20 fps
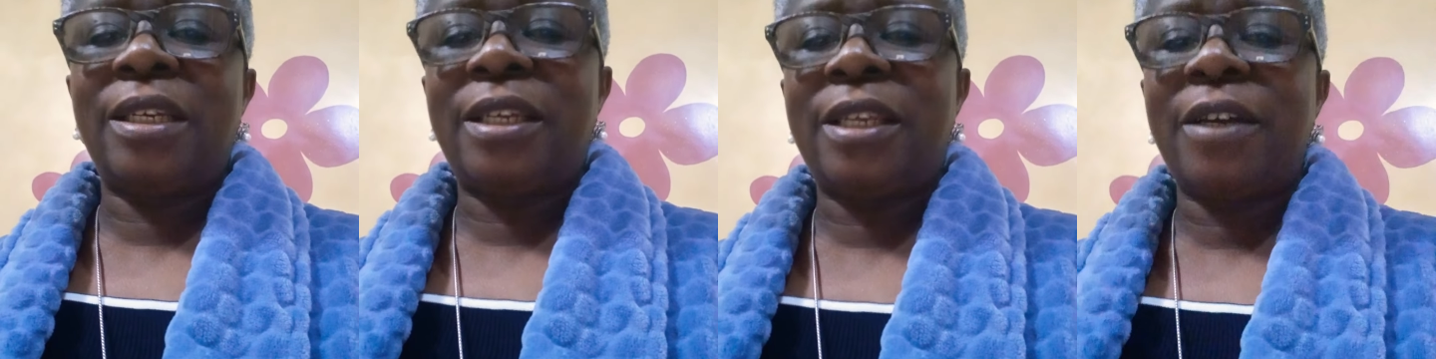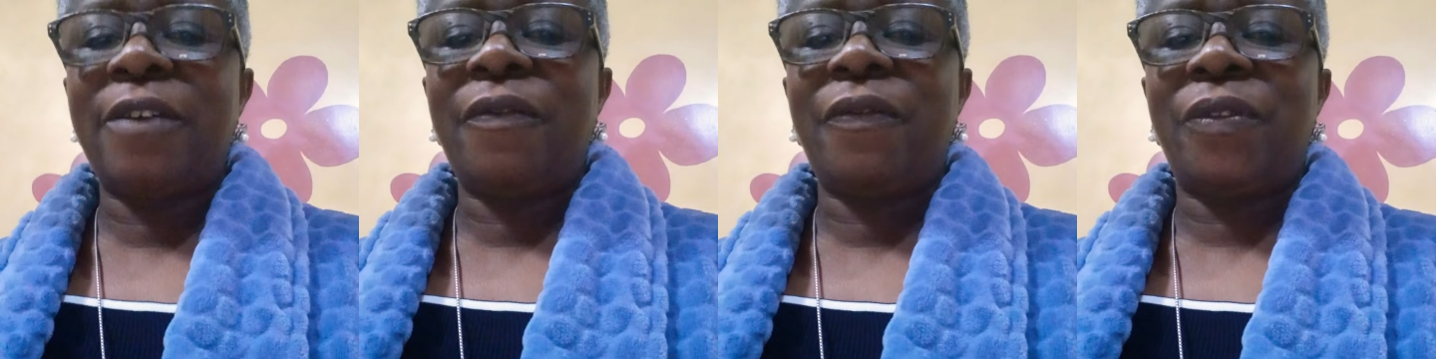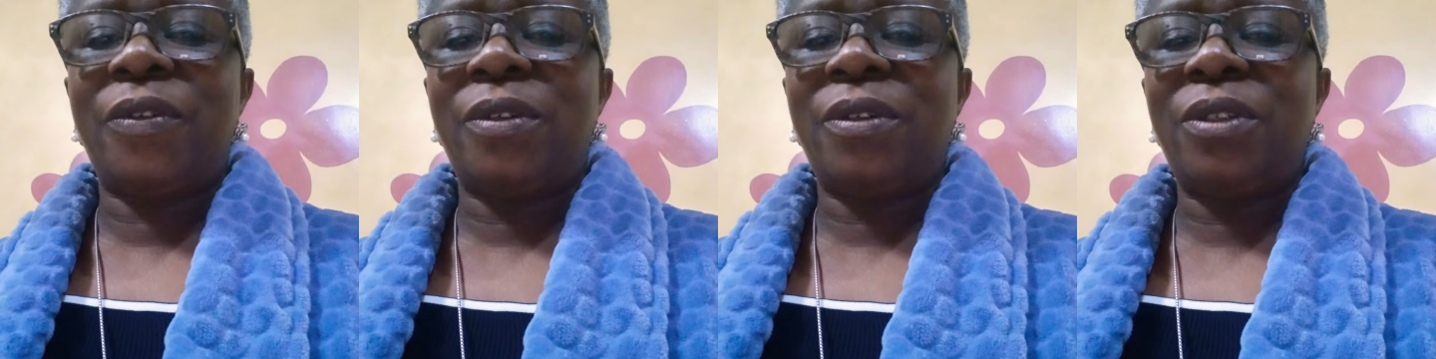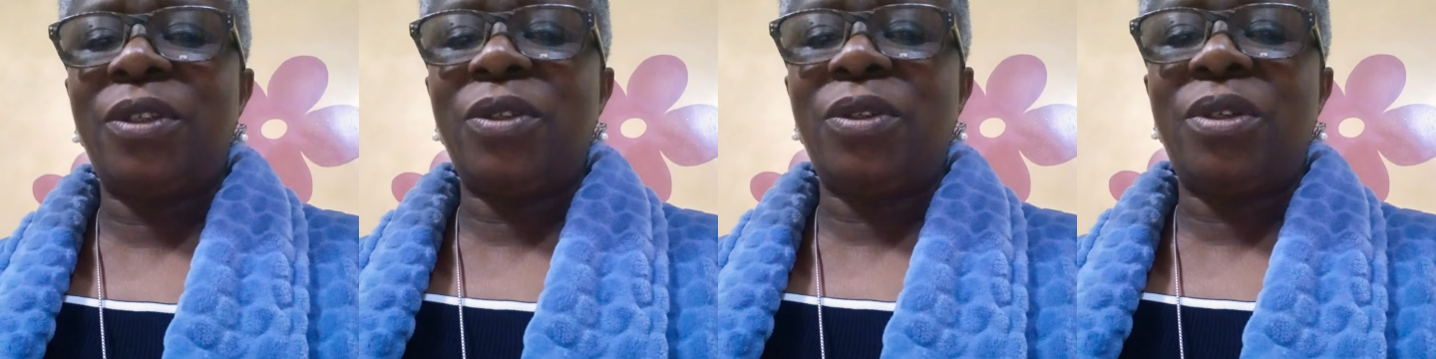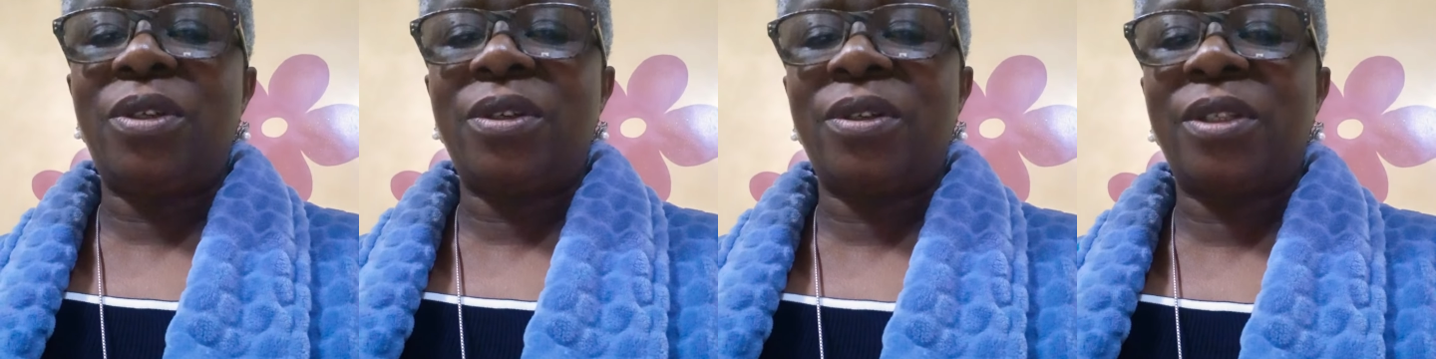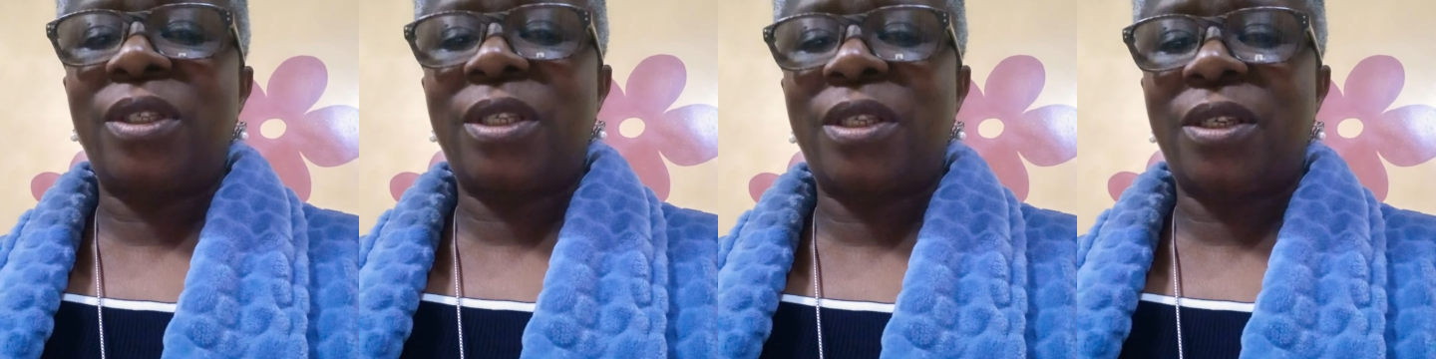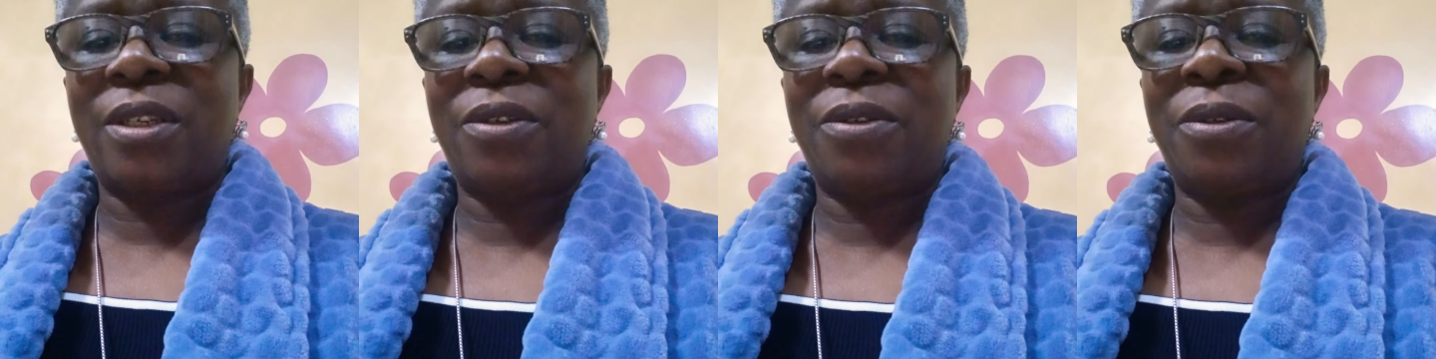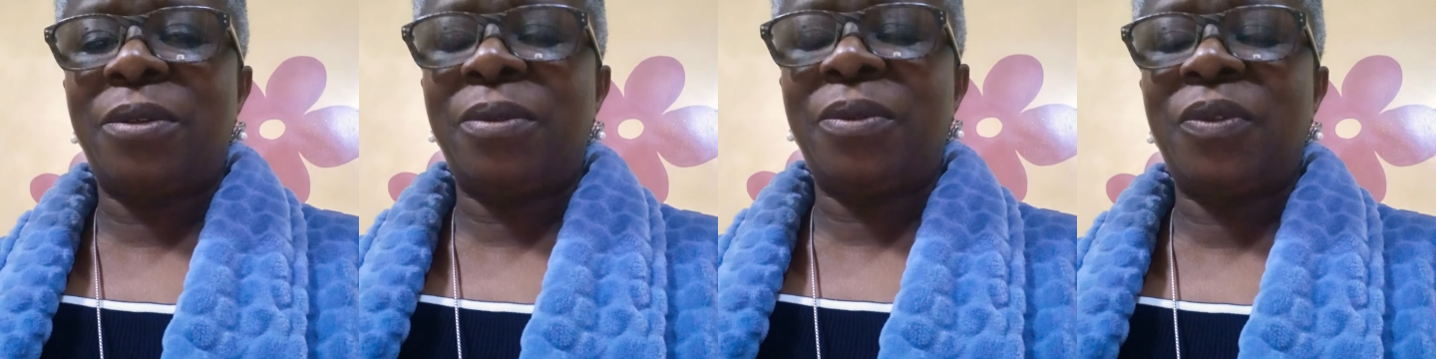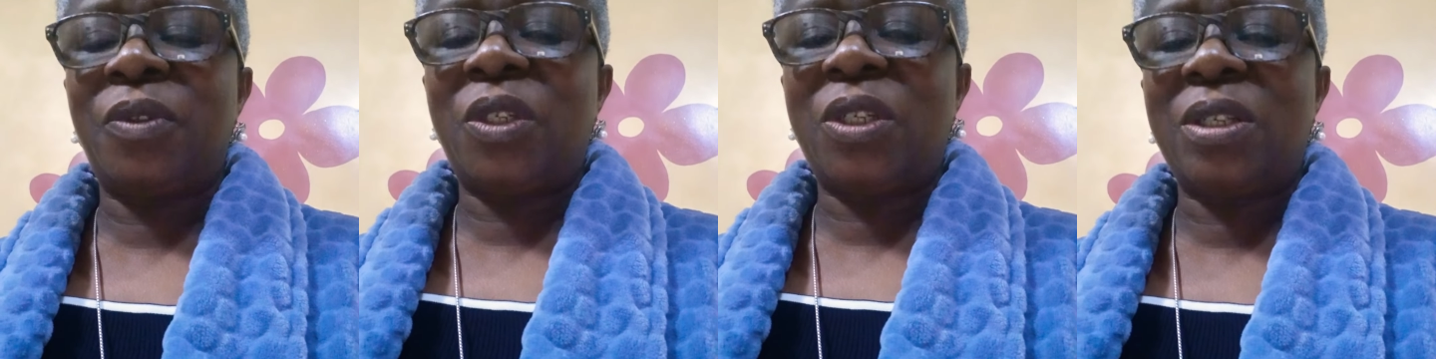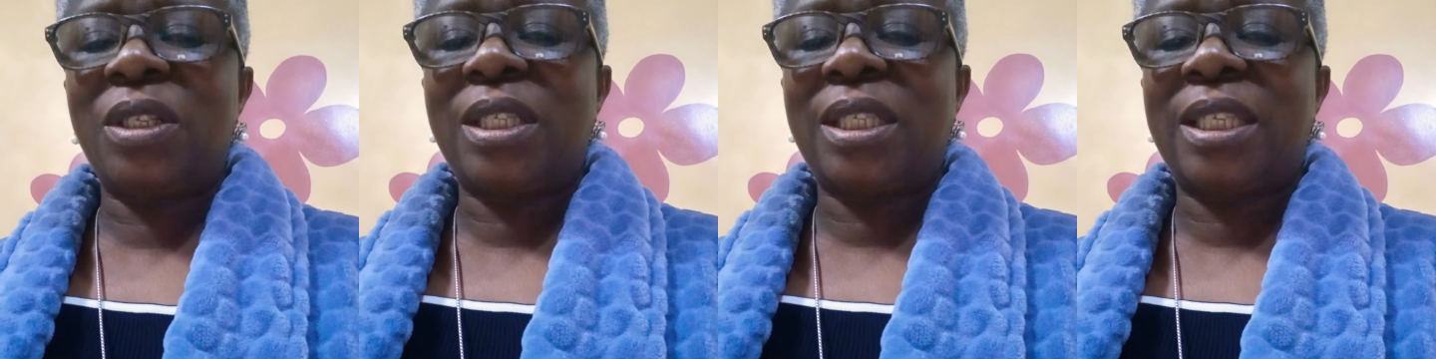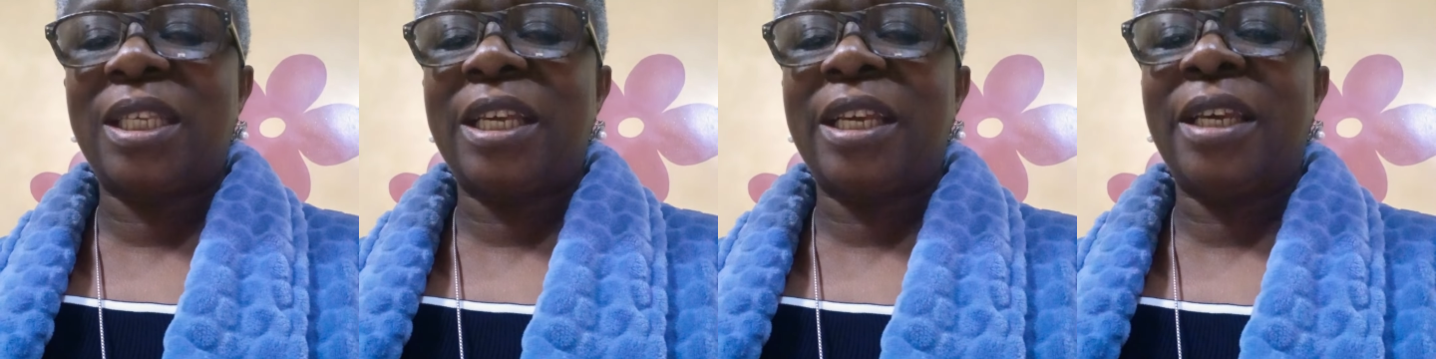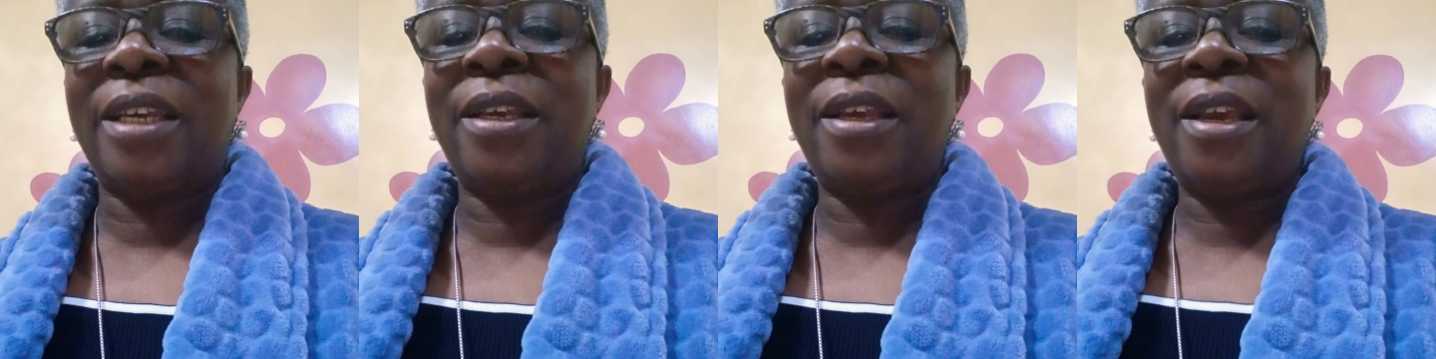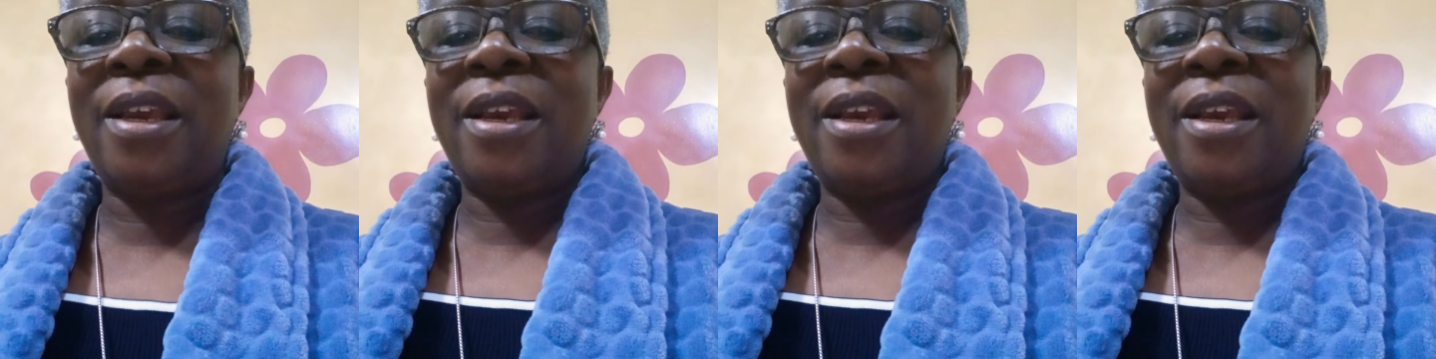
devil you don't know. Don't say